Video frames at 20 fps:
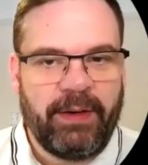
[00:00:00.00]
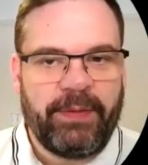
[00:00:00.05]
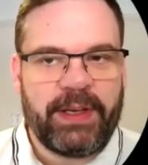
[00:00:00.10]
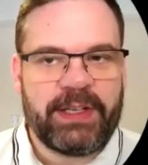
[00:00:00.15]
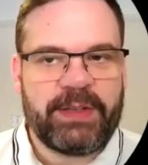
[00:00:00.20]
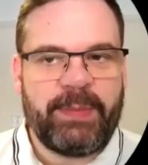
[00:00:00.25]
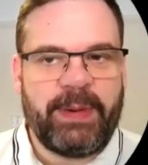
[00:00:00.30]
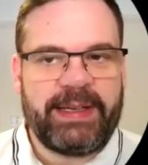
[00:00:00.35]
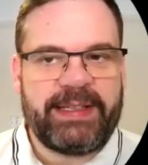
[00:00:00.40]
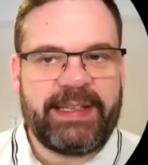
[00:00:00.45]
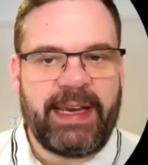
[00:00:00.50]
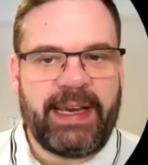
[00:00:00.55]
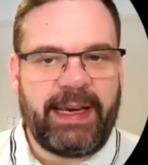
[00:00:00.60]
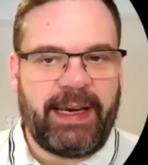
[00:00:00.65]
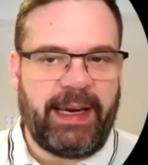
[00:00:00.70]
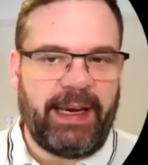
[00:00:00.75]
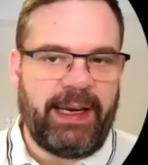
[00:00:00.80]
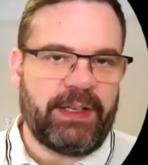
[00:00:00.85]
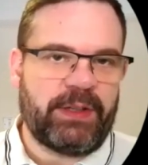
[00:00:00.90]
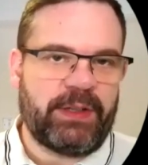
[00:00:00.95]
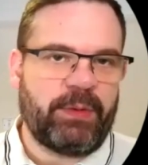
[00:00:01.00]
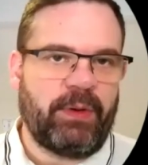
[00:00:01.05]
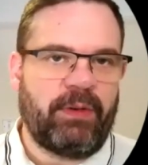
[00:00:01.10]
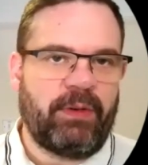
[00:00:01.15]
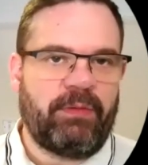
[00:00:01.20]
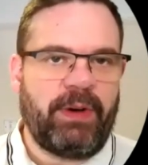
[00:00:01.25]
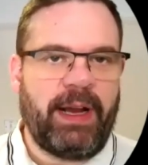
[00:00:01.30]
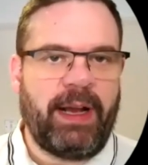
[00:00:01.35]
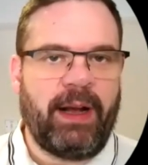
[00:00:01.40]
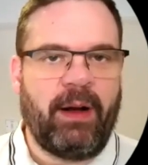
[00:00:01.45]
this may take it into a
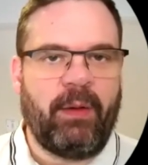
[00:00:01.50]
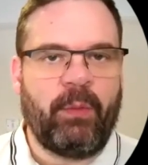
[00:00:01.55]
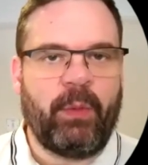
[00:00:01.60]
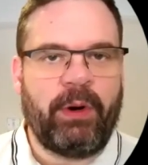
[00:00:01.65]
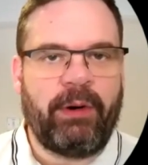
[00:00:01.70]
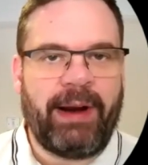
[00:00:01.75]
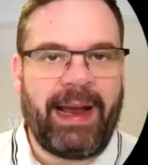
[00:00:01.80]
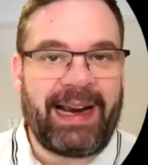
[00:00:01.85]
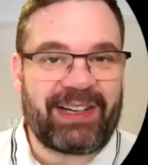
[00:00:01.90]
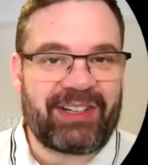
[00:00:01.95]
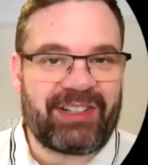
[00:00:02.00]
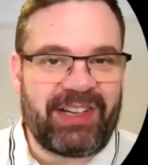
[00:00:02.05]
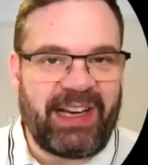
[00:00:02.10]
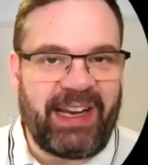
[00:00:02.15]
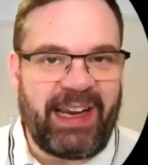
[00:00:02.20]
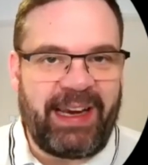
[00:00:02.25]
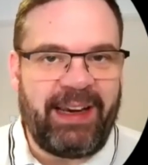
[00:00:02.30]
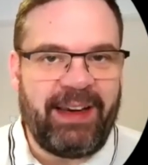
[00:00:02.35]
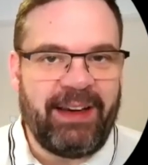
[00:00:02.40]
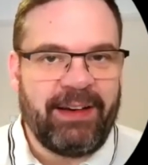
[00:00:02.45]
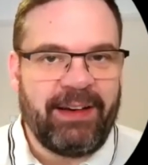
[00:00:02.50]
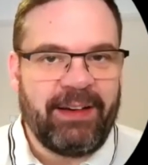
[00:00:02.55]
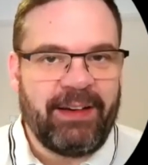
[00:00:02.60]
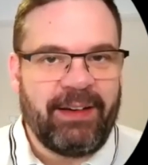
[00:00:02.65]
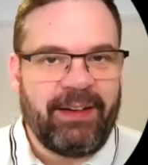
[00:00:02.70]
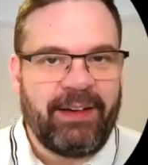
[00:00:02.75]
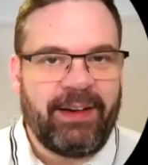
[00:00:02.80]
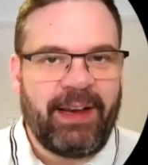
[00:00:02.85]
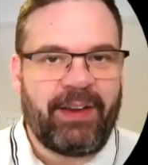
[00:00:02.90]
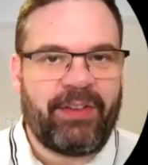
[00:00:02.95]
realm where actually
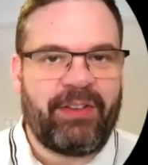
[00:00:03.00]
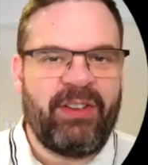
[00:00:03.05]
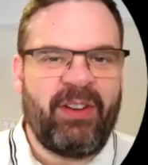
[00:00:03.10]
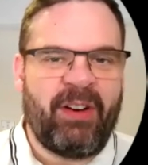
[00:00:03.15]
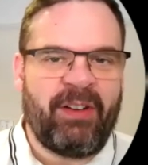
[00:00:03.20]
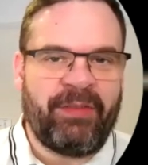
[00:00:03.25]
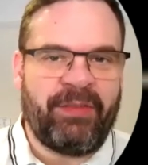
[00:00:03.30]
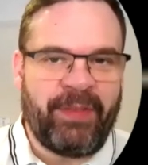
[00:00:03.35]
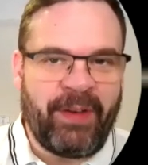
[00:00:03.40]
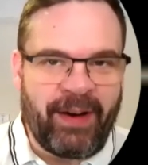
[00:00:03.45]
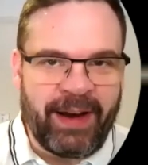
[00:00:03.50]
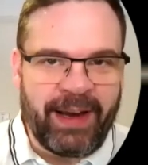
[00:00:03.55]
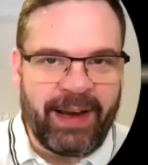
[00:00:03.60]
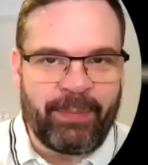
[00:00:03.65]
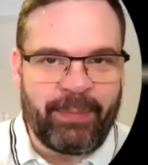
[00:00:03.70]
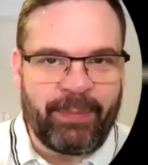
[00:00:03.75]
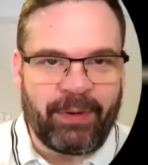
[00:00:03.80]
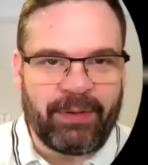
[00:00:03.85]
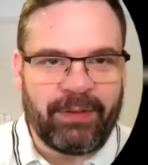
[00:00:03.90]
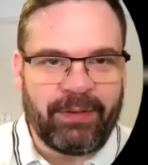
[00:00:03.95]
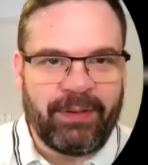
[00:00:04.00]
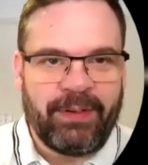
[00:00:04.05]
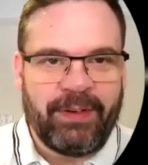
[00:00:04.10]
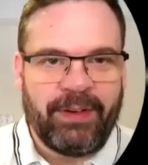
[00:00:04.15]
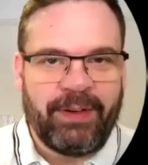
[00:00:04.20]
it's not viable